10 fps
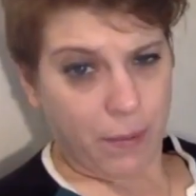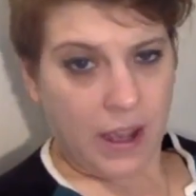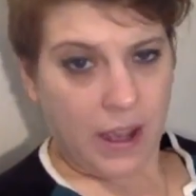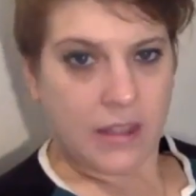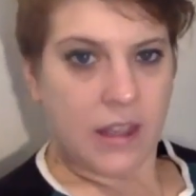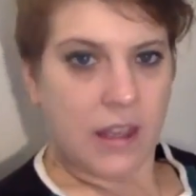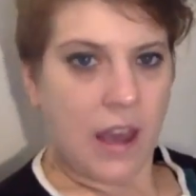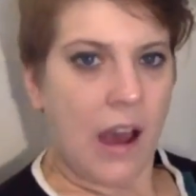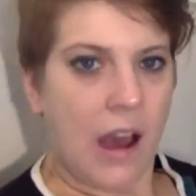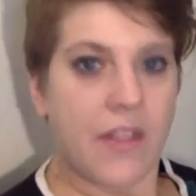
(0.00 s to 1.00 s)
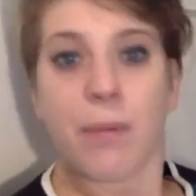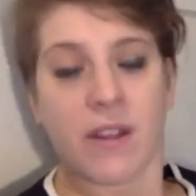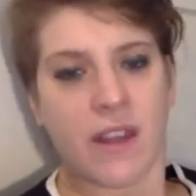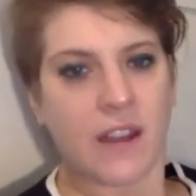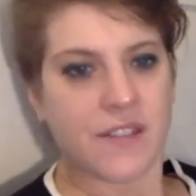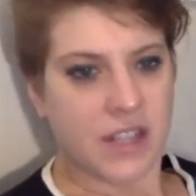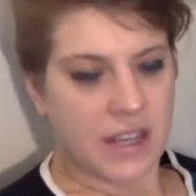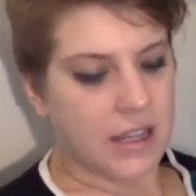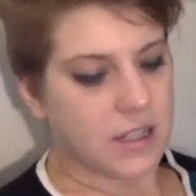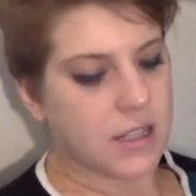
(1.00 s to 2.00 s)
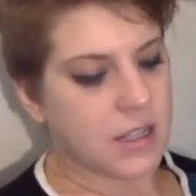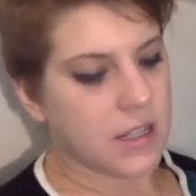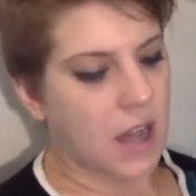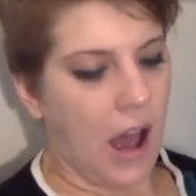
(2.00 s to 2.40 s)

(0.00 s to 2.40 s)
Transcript: play the NFC East,